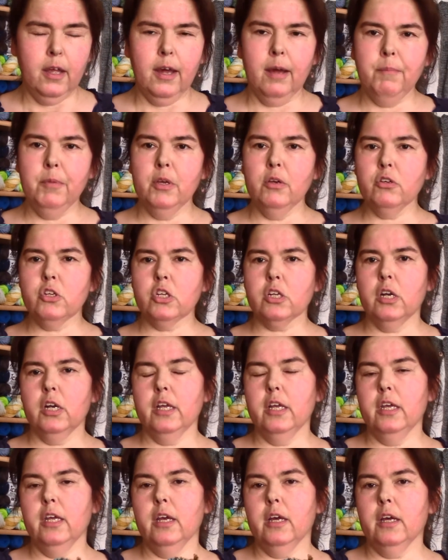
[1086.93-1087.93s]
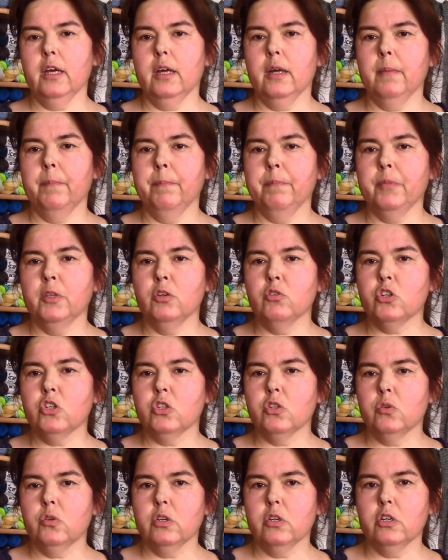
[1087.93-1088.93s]
I'm usually
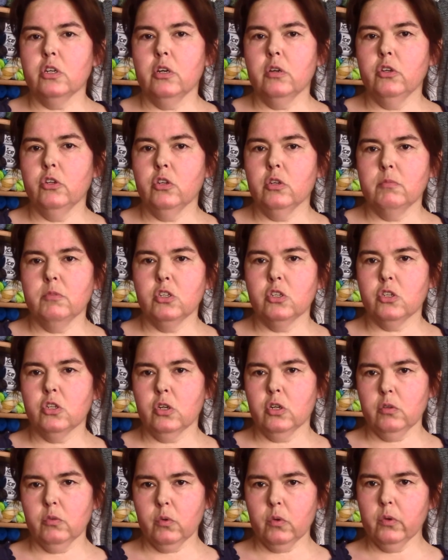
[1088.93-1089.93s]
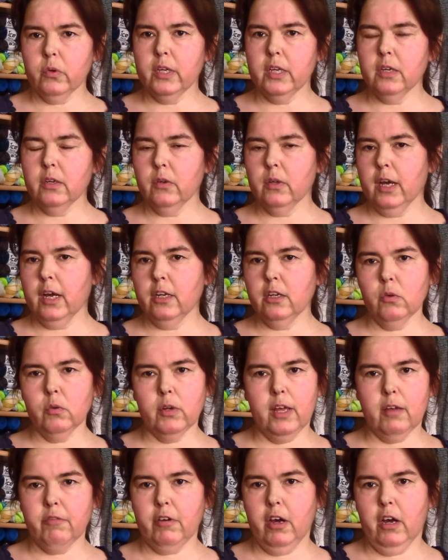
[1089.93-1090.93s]
used to the German short row heel. I
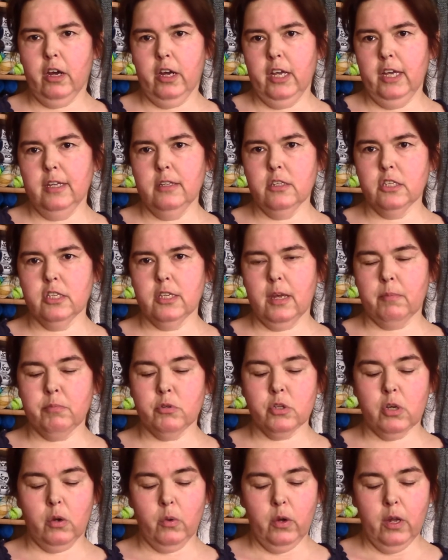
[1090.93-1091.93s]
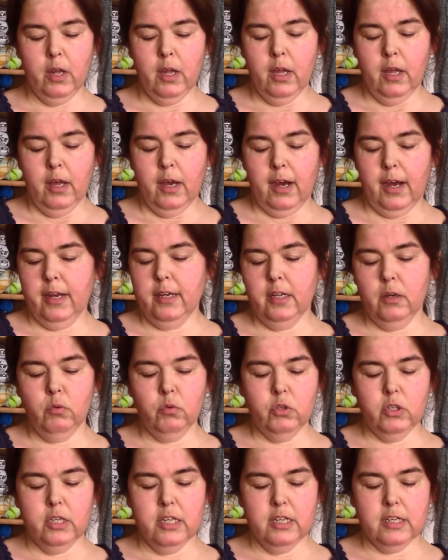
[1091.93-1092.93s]
don't have a high instep, so I
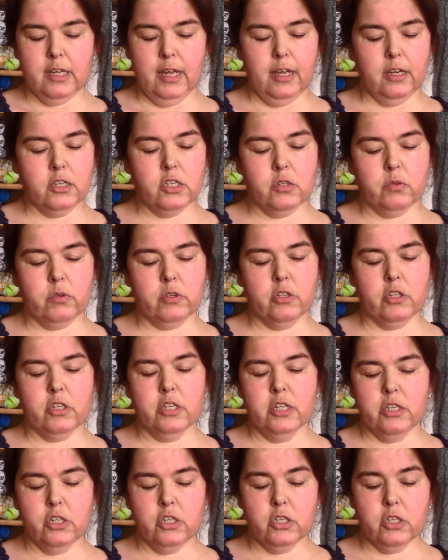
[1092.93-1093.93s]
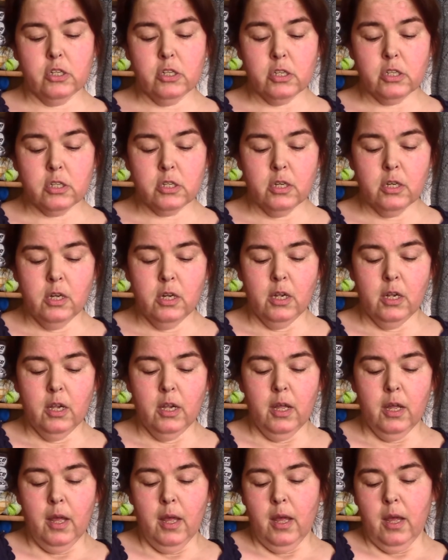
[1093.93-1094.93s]
don't need extra stitches,
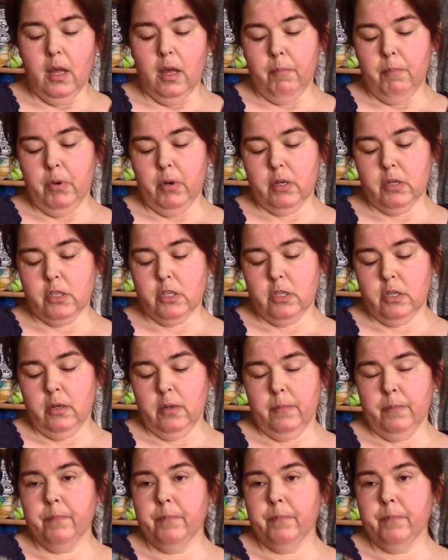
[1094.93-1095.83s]
but